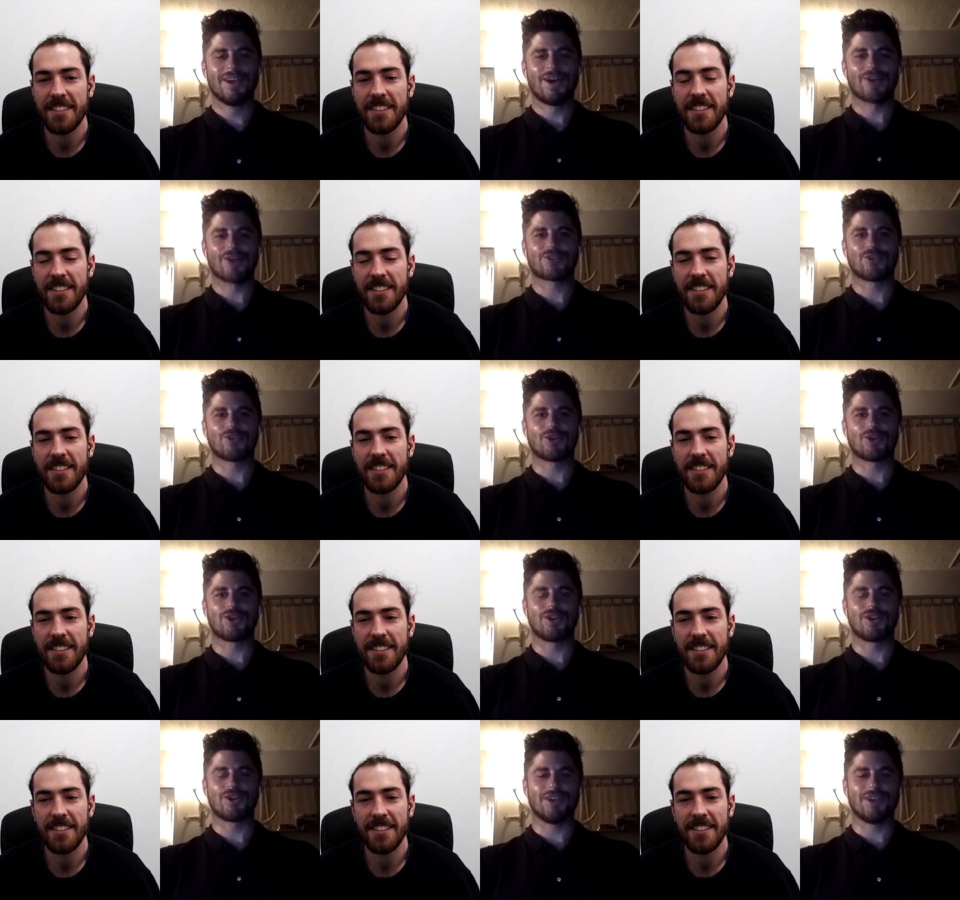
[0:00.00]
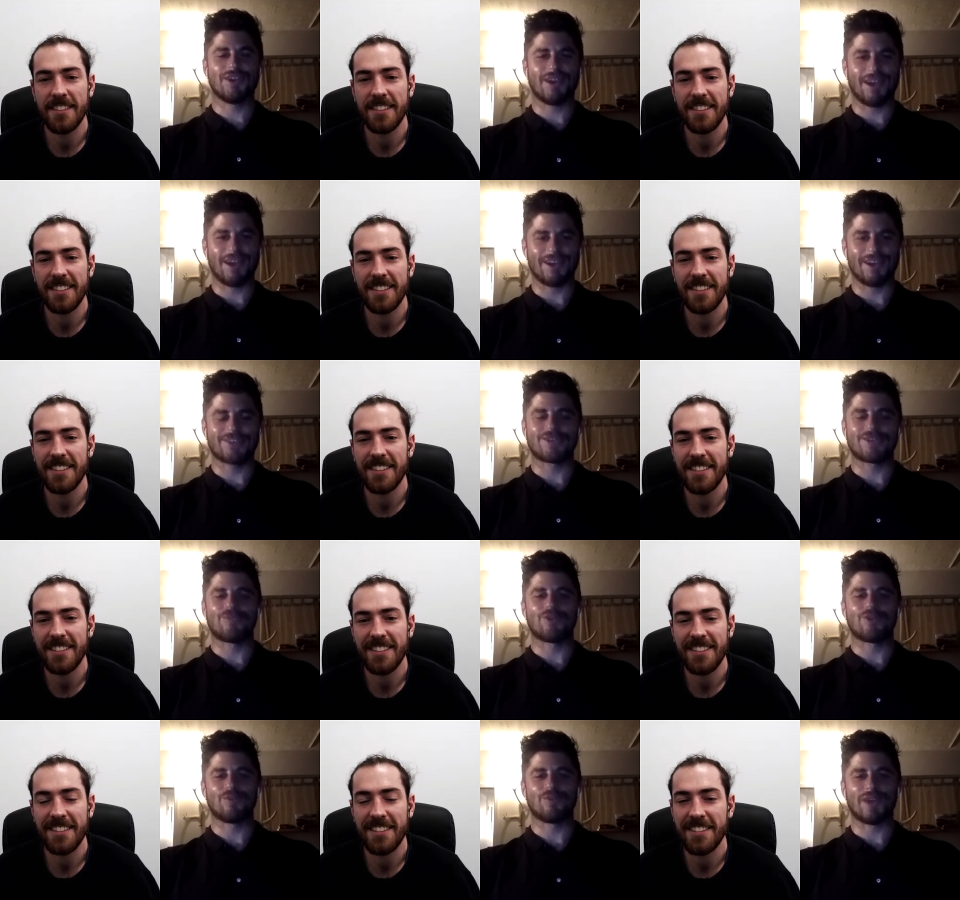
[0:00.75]
Speaker 1: I was talking to
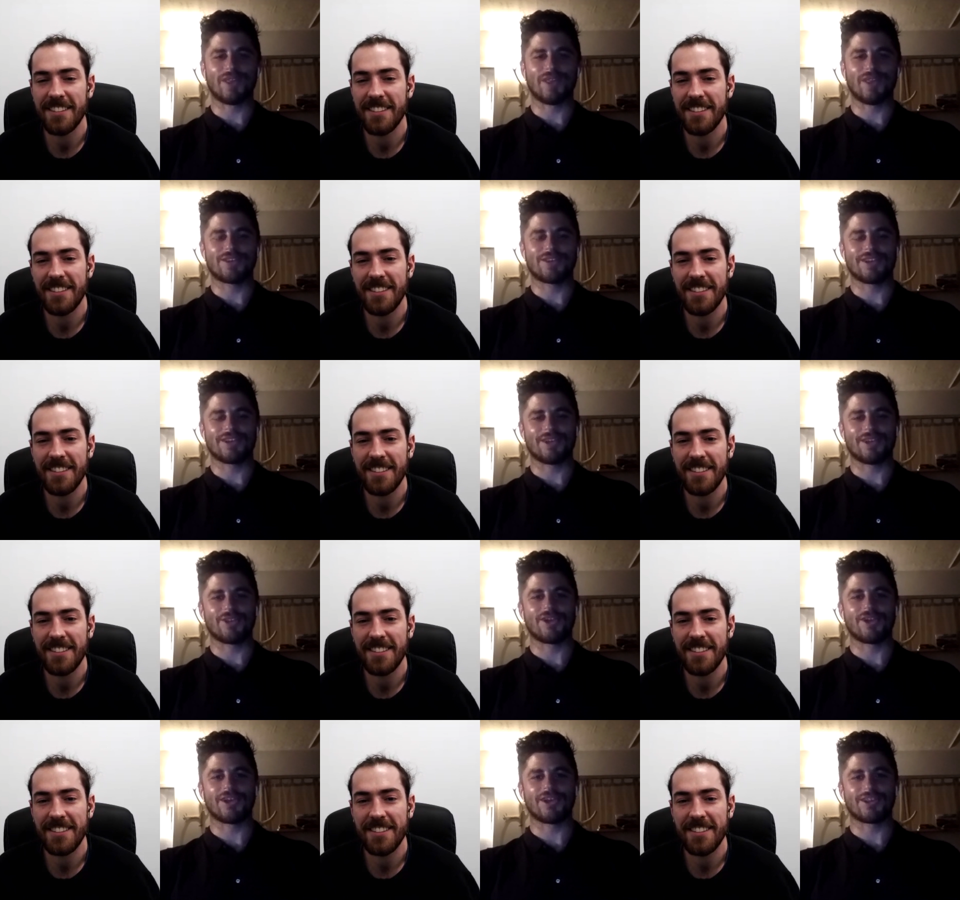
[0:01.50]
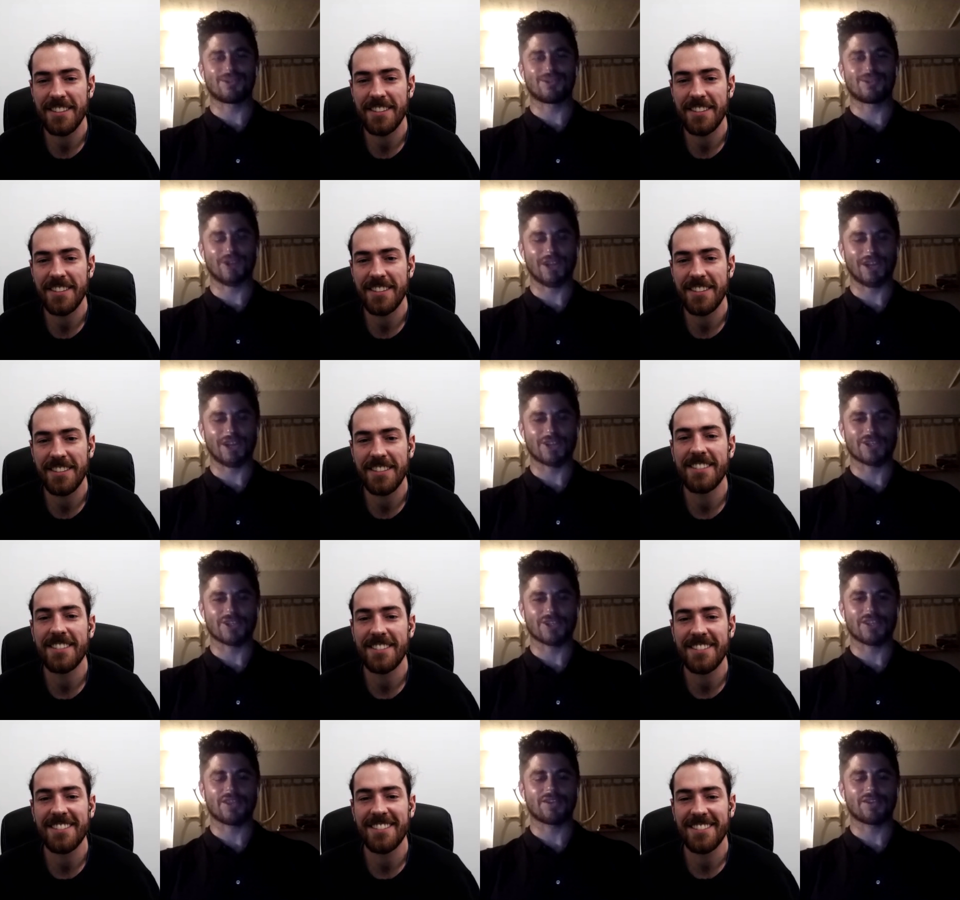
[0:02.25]
someone about this the other day as well,
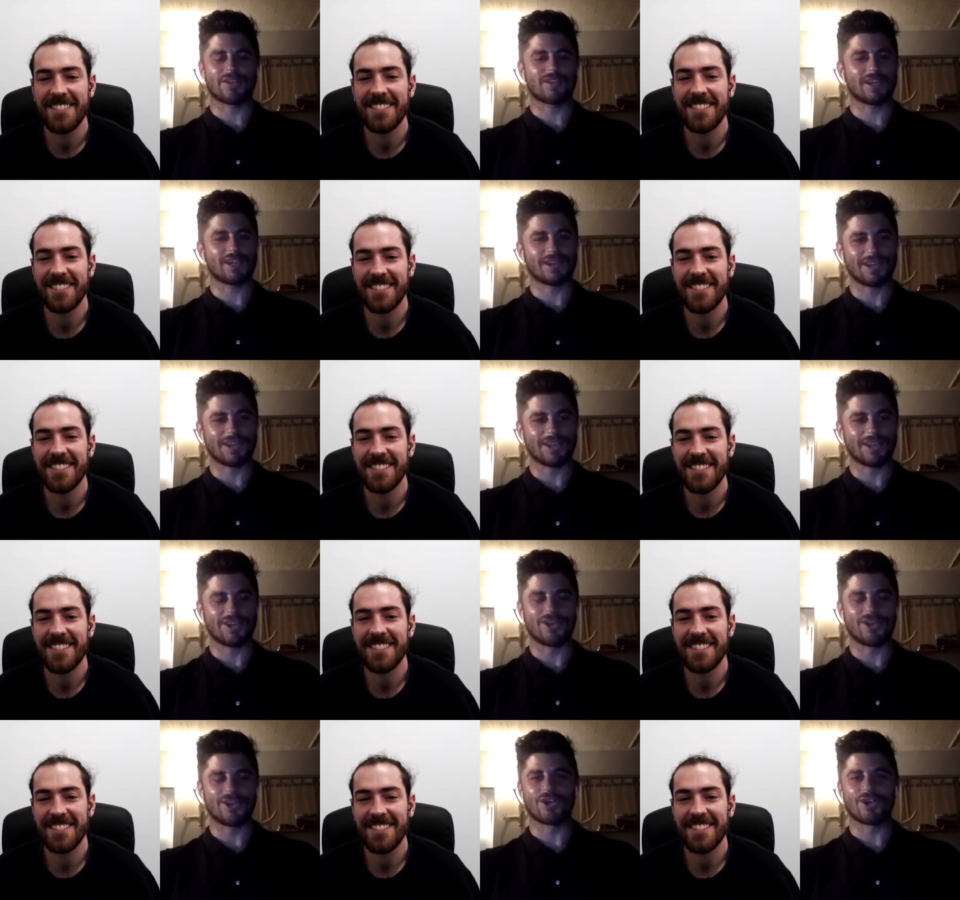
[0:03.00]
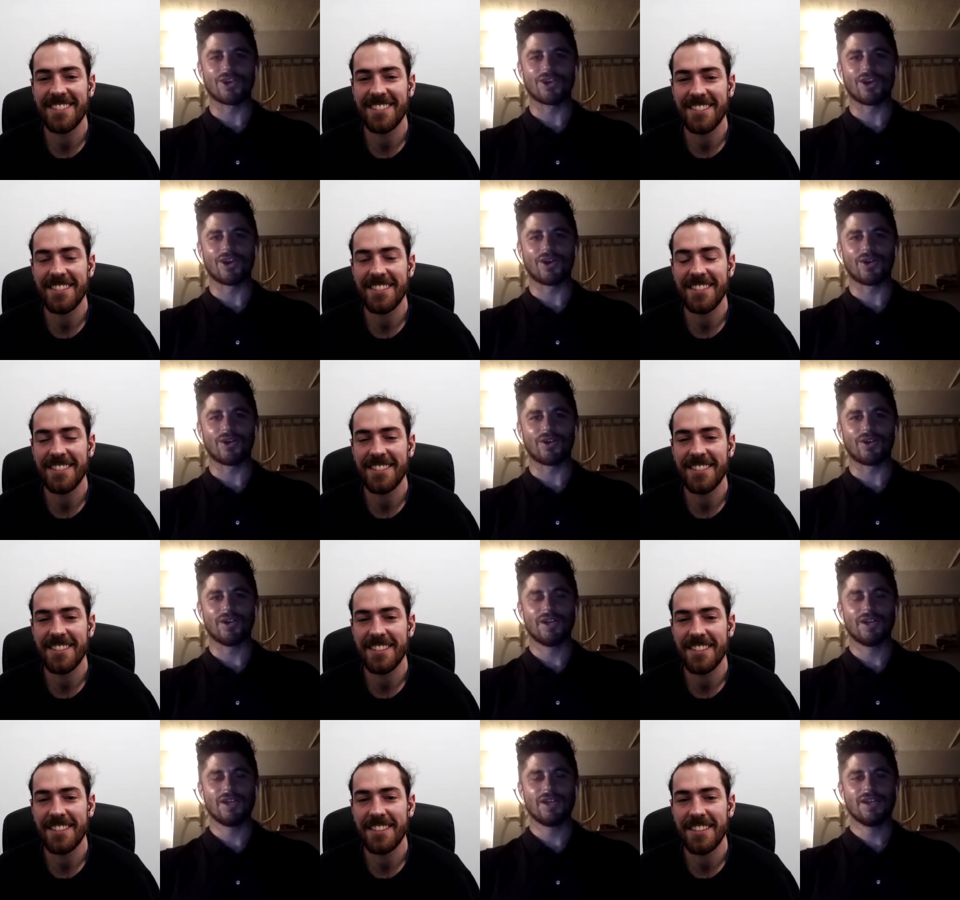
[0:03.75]
actually, and they're saying, Nick, you got to go and